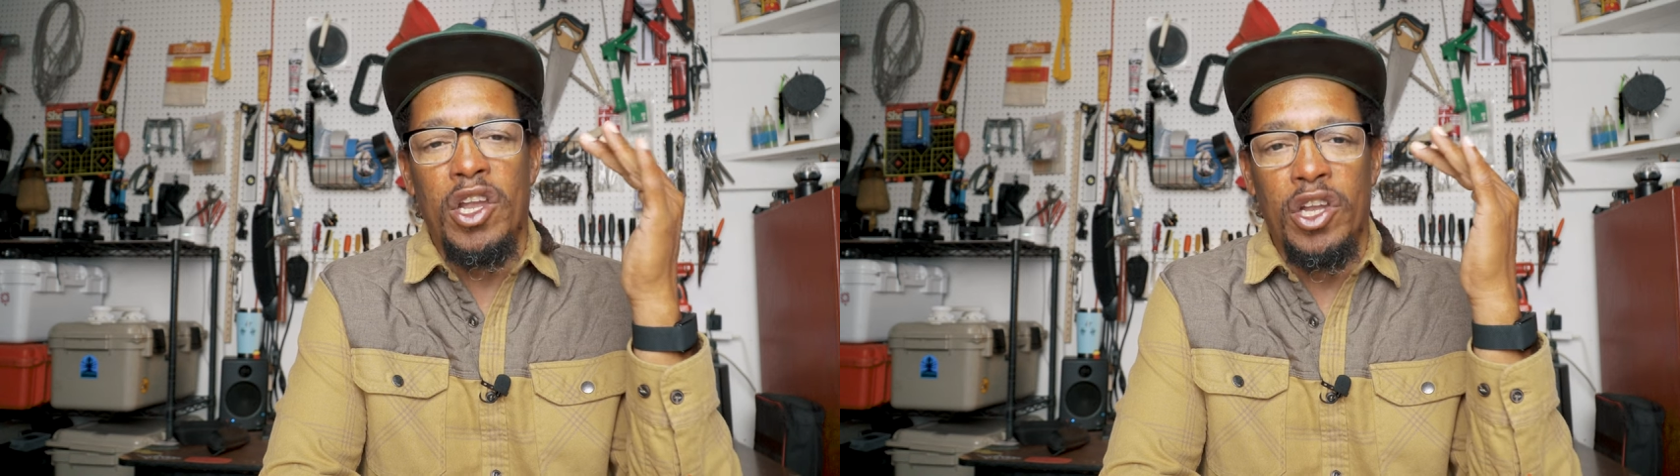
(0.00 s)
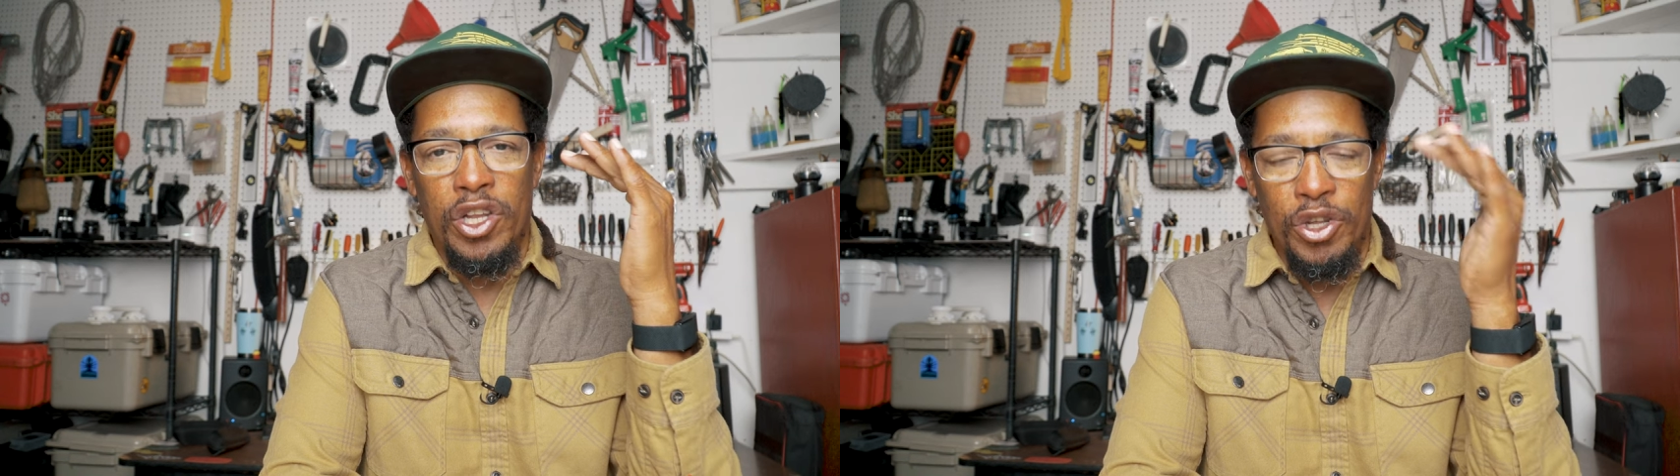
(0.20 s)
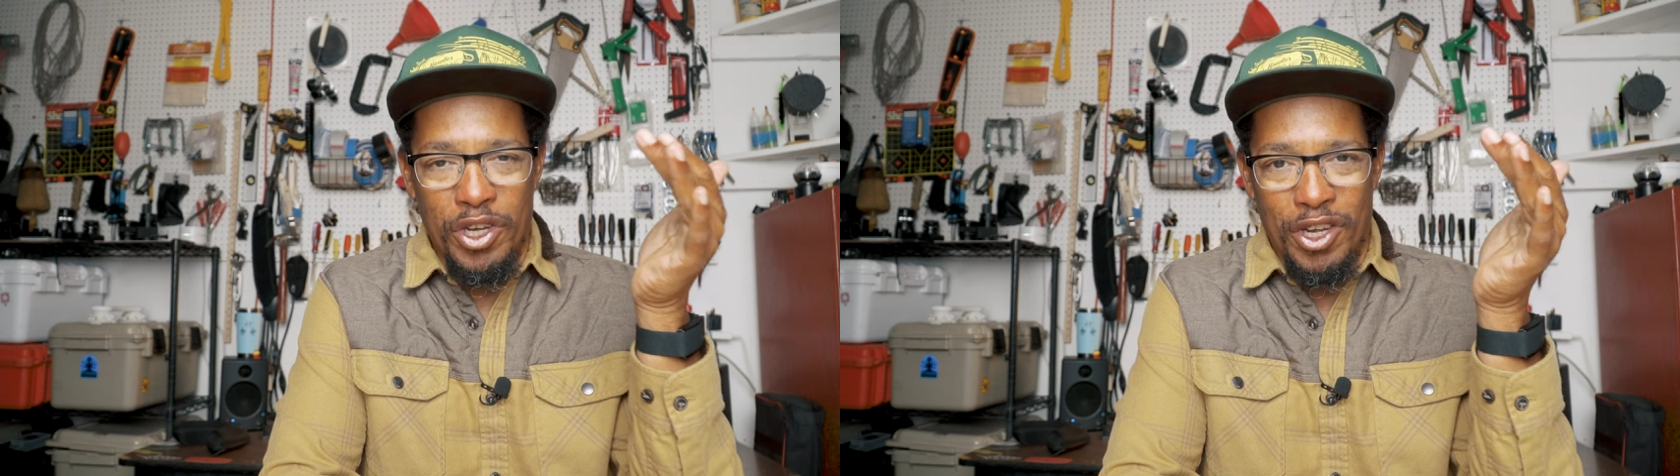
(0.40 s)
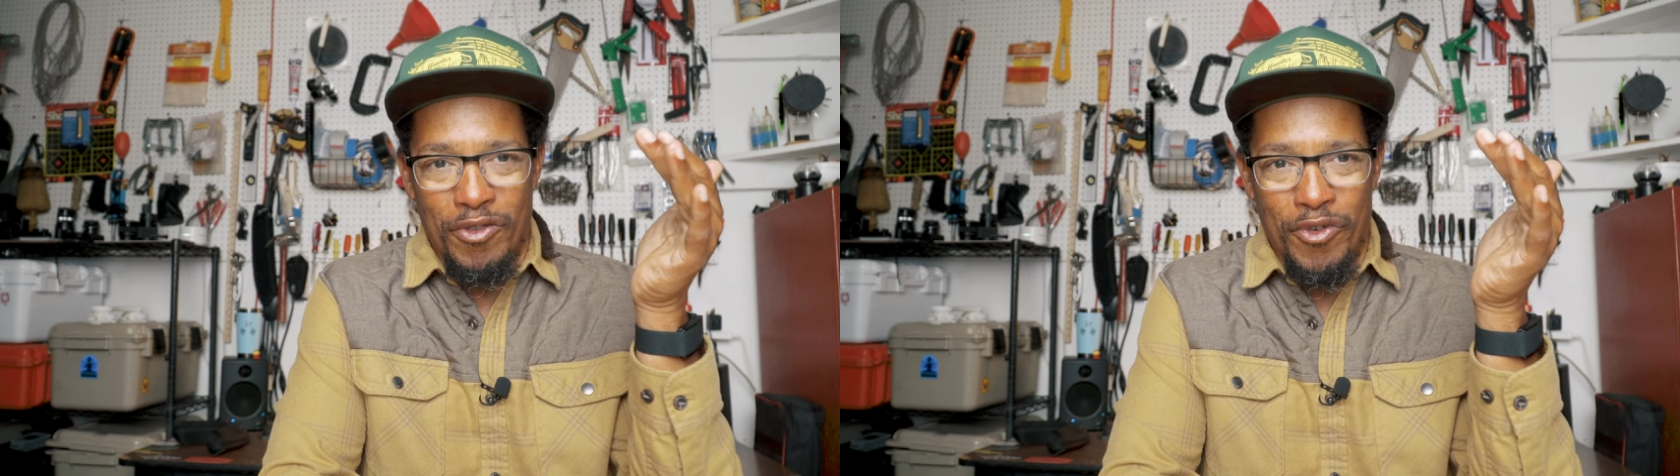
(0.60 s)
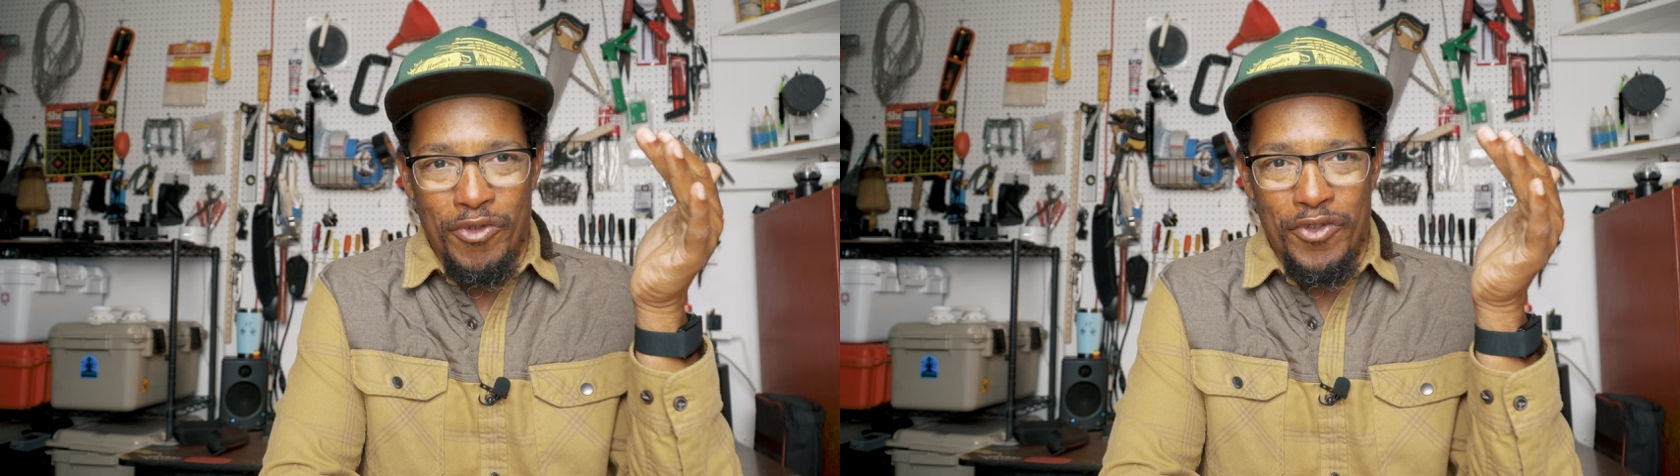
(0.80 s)

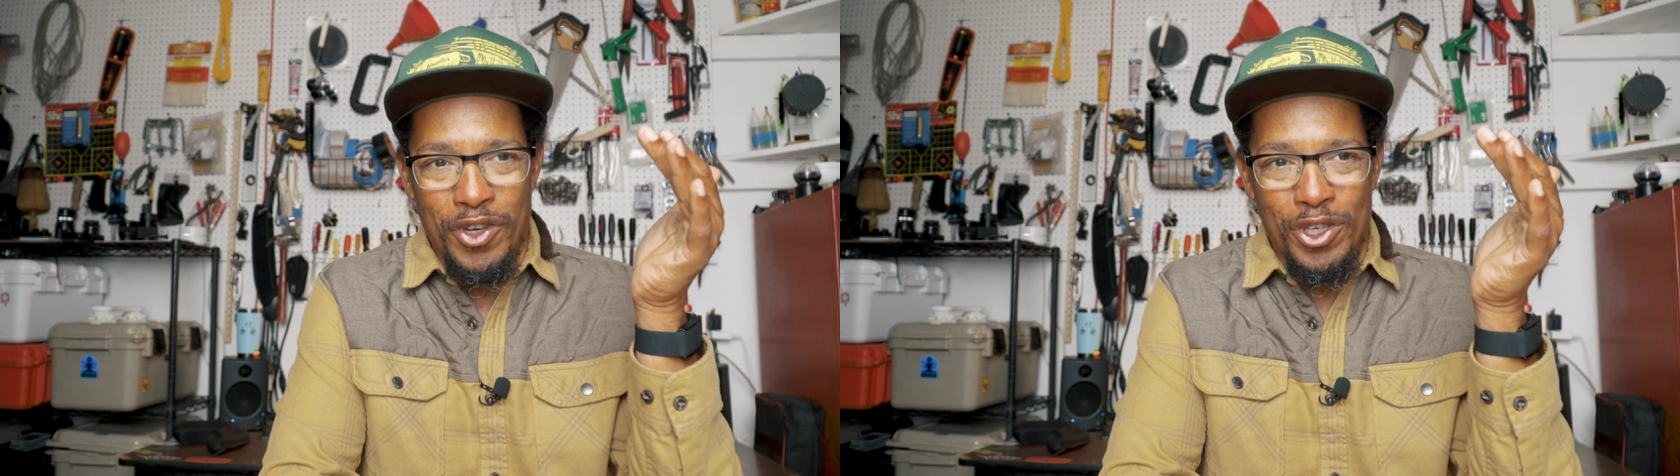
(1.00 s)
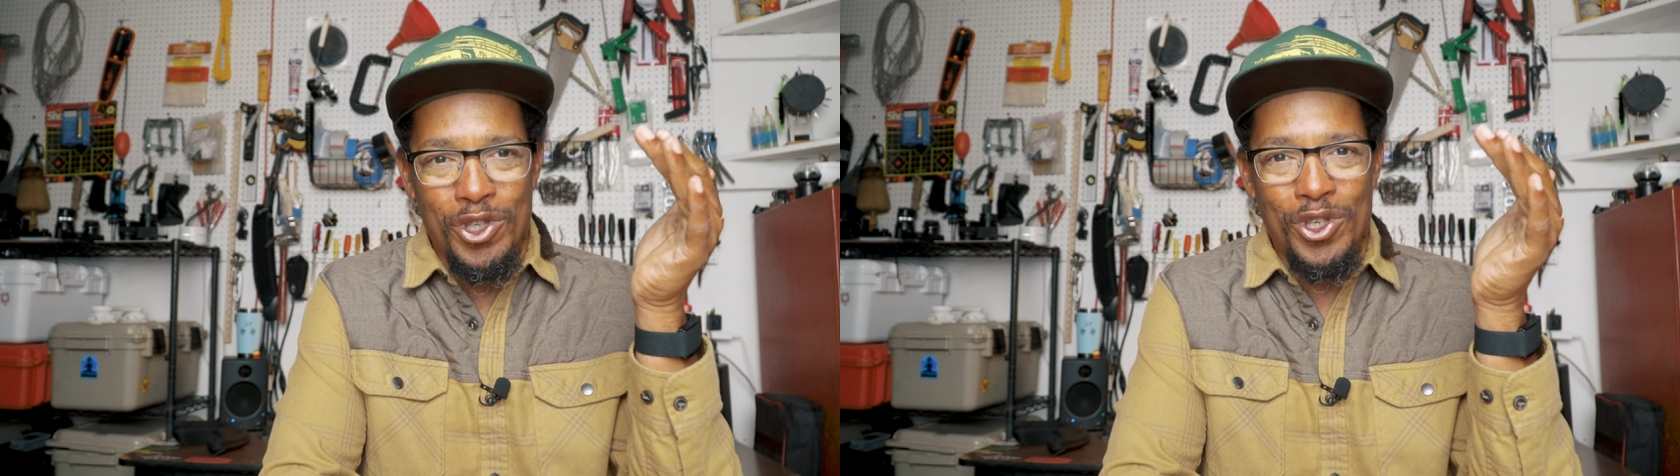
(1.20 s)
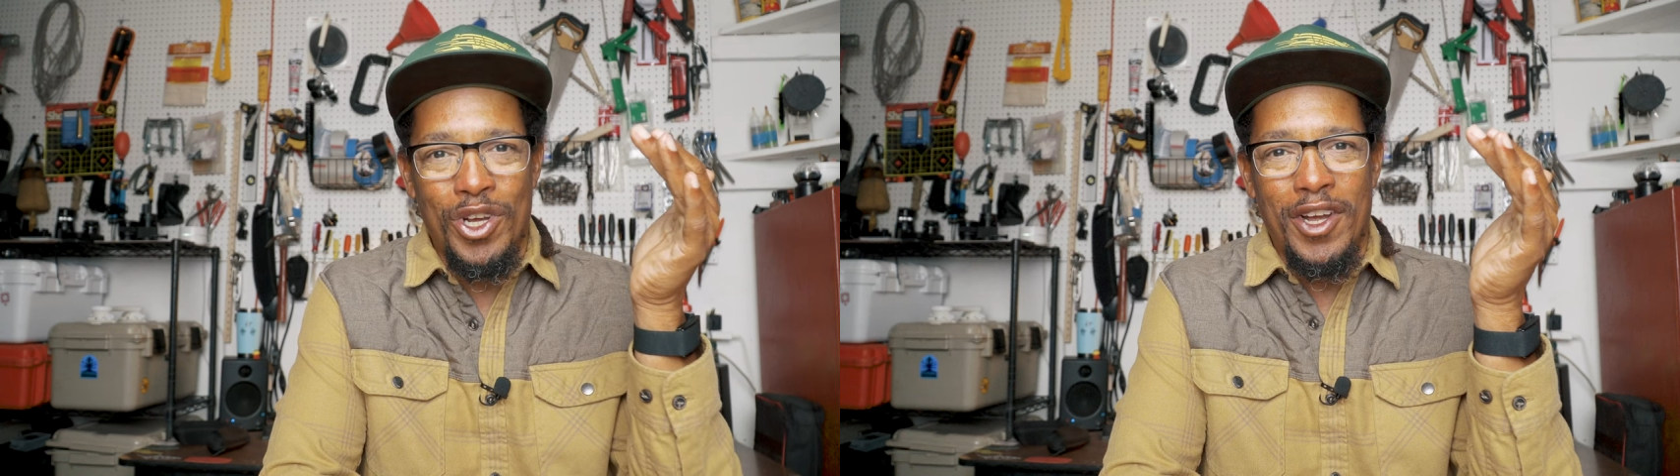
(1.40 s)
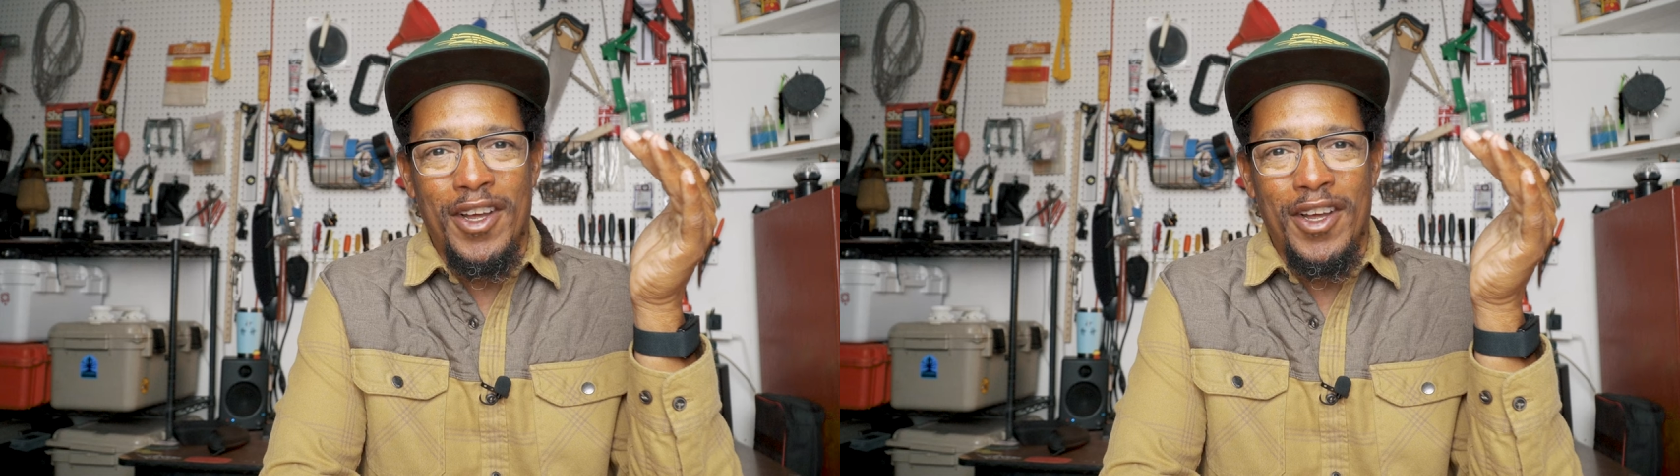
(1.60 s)
looking for fish,